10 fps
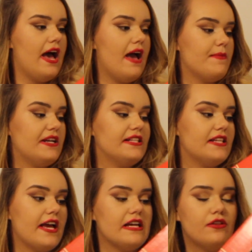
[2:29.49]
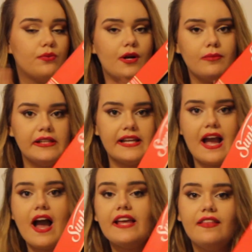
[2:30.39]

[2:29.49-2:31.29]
Um, and it's a throw blanket. I